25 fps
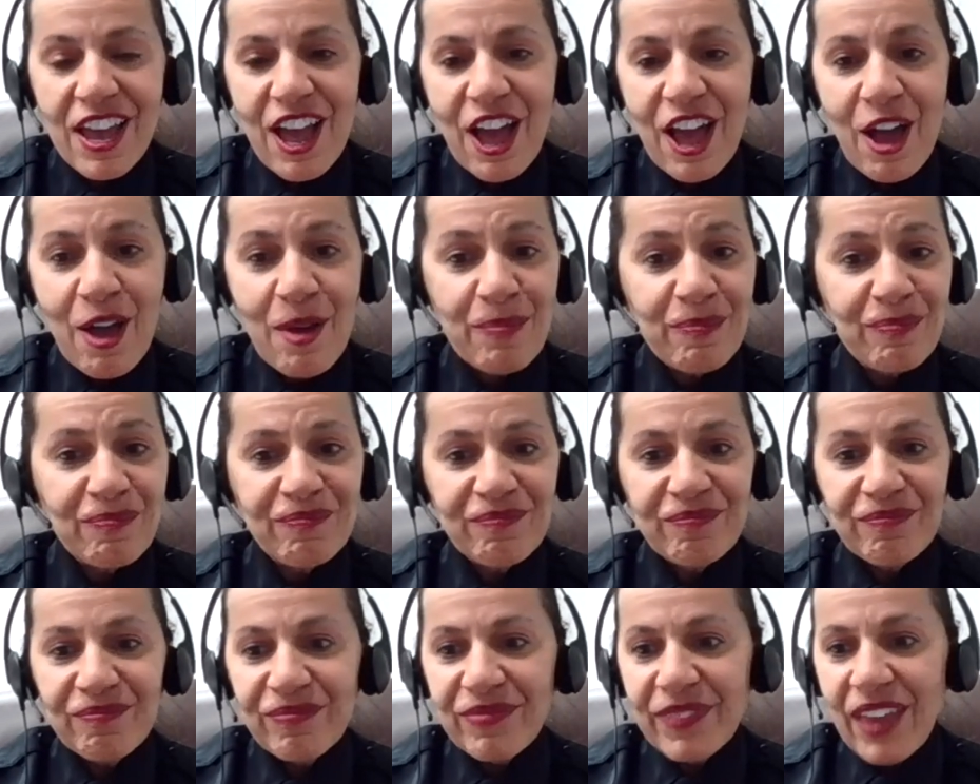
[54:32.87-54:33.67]

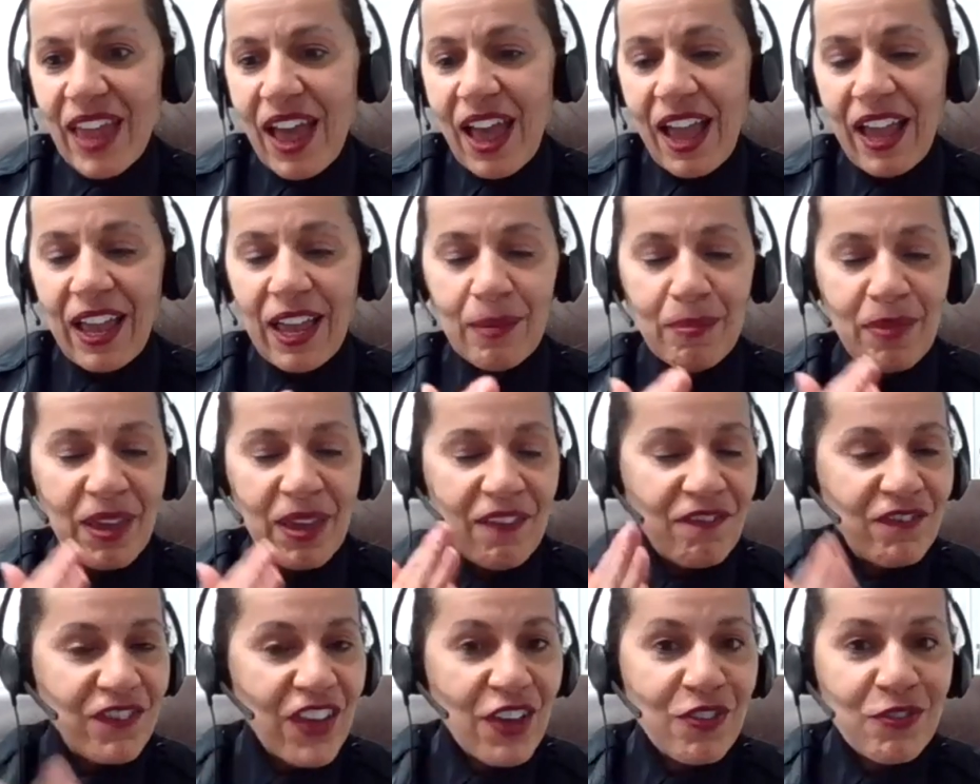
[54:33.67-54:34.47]
I am
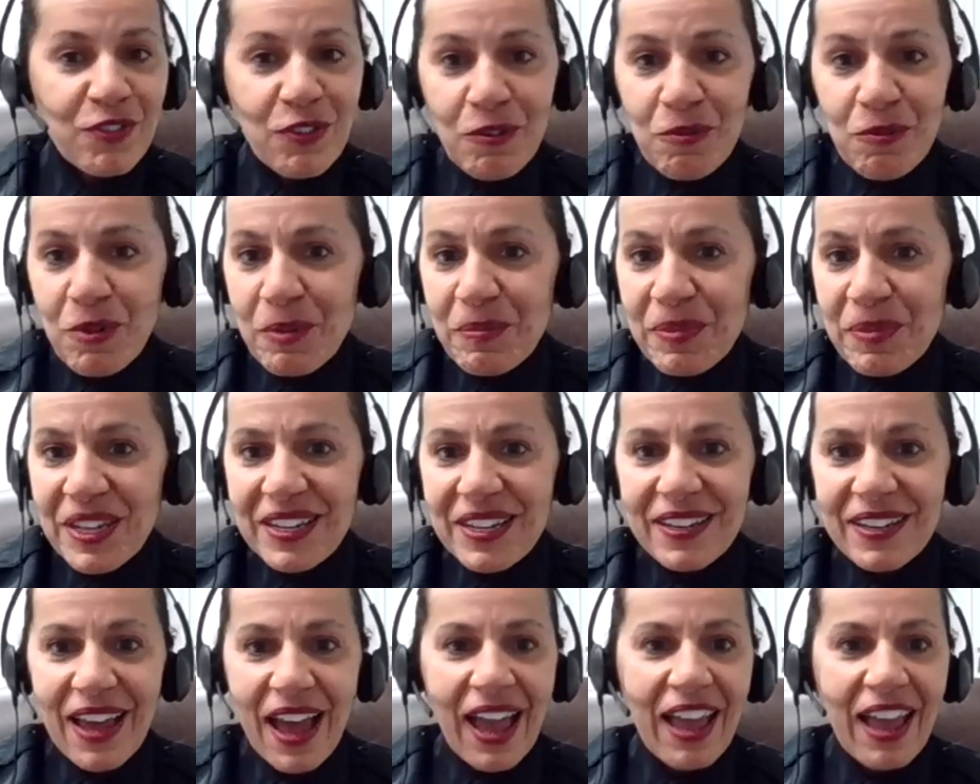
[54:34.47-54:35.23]
a faithful woman.